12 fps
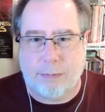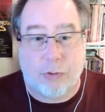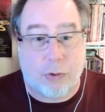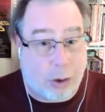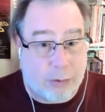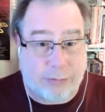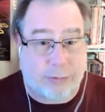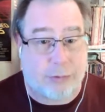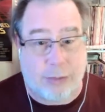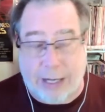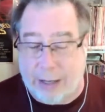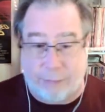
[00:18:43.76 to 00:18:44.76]
cause it
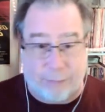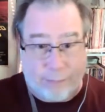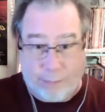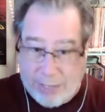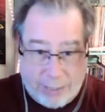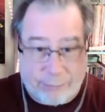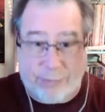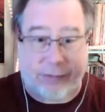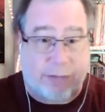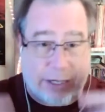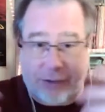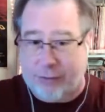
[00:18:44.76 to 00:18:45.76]
to have
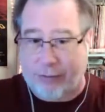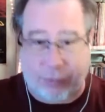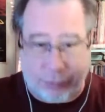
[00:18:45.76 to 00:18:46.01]
manifestations,